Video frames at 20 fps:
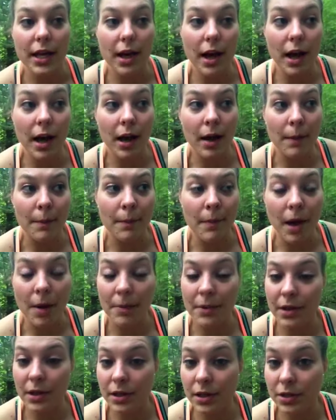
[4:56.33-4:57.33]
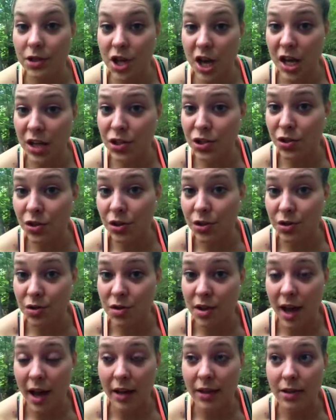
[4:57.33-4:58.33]
um, I'm going to challenge you to do
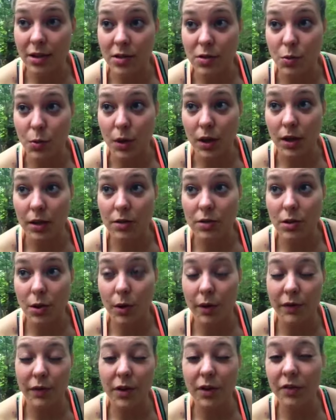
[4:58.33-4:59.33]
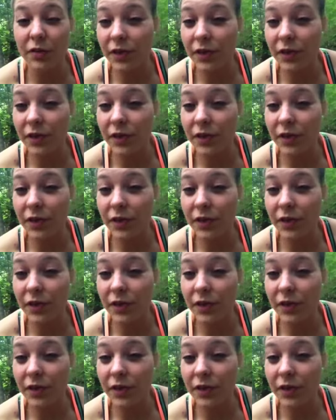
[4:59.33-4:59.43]
that this week. So if you're